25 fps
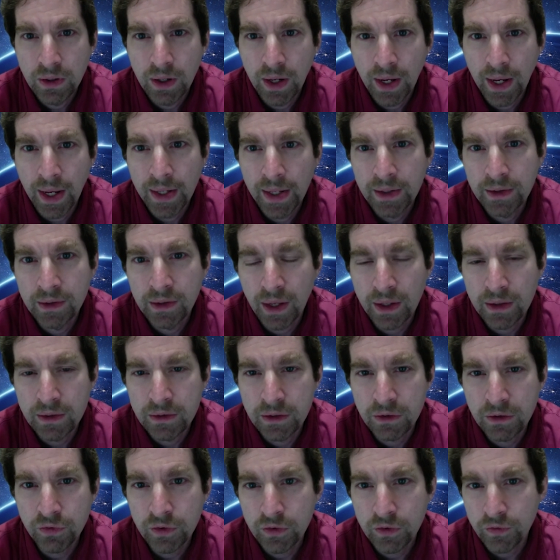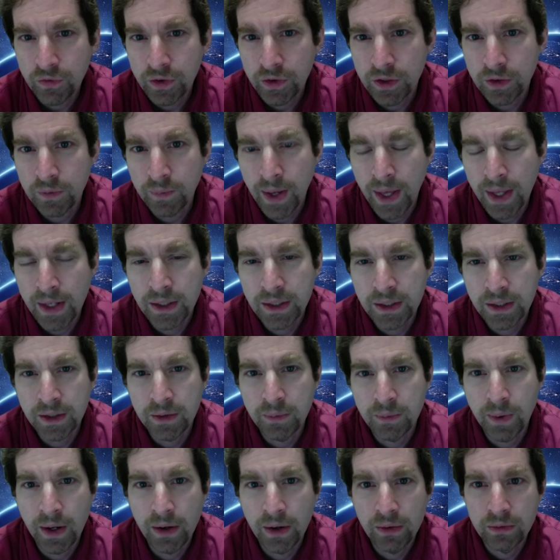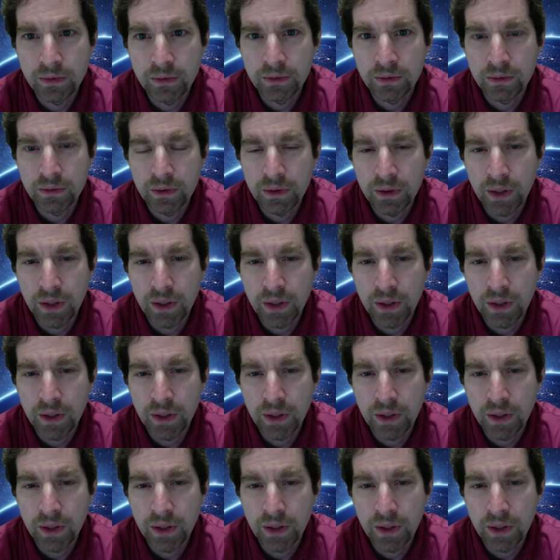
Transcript: and and different for humanity about